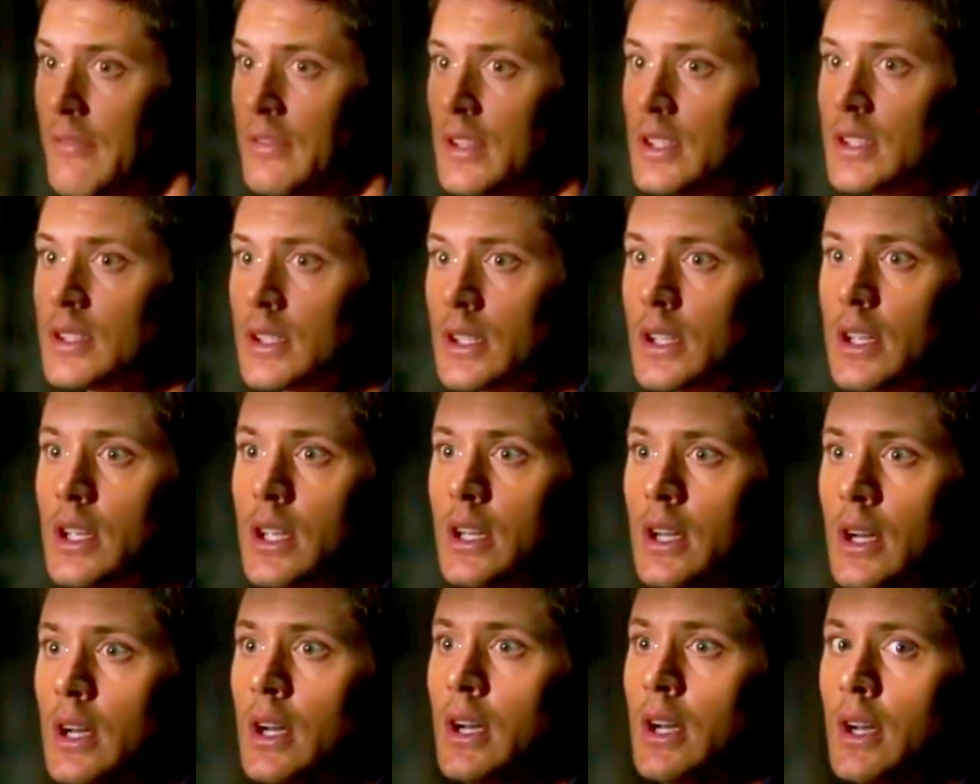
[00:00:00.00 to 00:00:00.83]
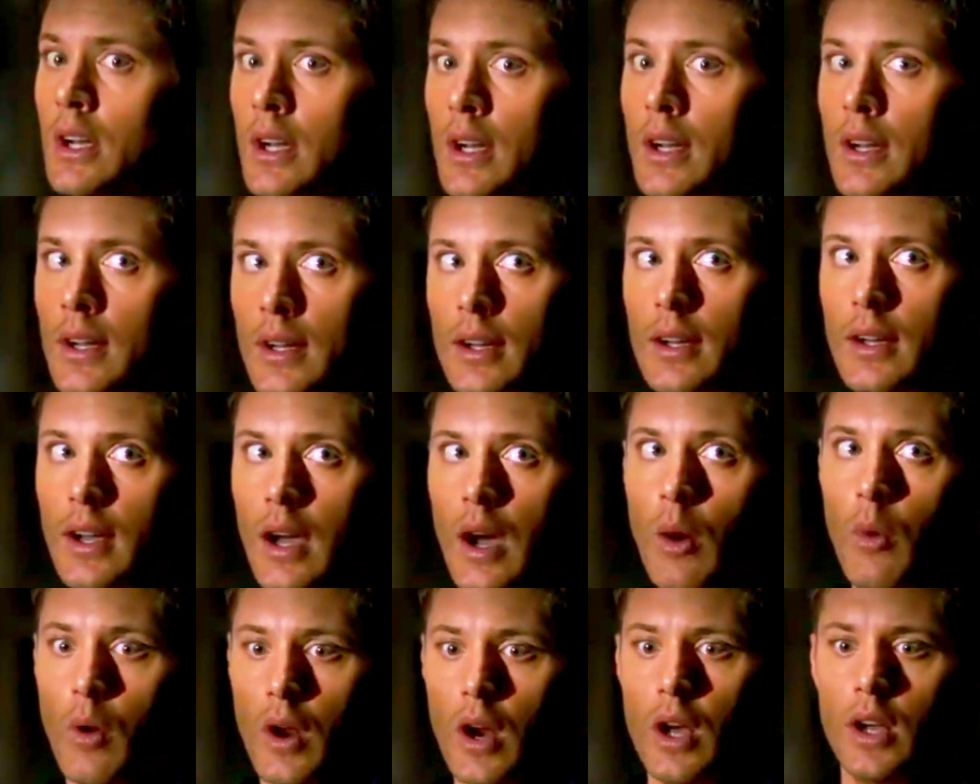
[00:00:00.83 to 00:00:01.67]
mean, obviously,
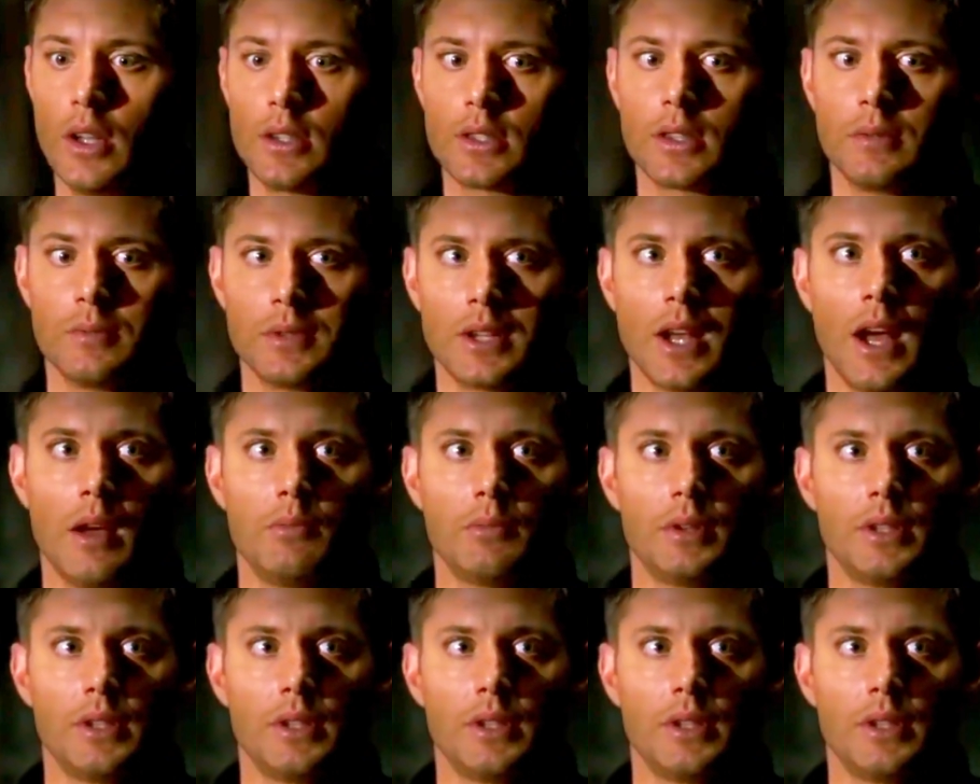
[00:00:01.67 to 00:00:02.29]
I want to hunt some